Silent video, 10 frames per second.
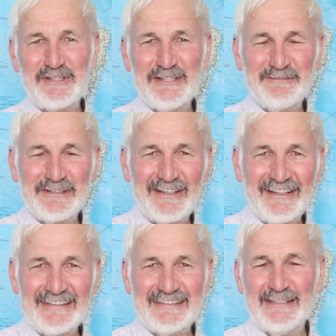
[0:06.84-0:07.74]
Steve
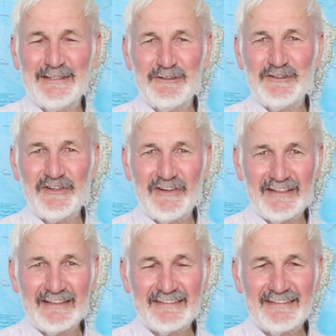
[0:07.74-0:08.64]
Mackay, Dean of
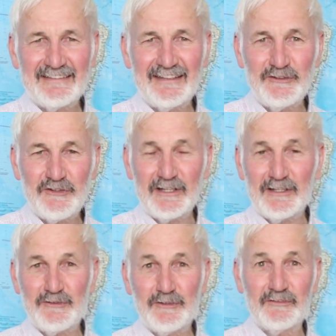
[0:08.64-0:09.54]
Engineering at the
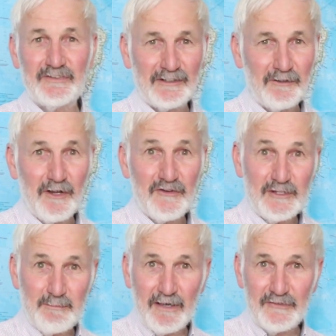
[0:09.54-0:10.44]
Engineering Institute of
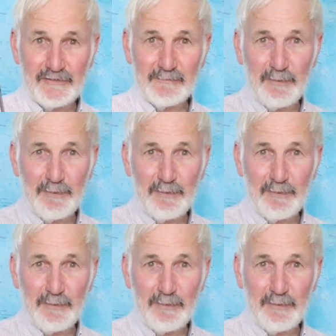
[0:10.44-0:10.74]
Technology based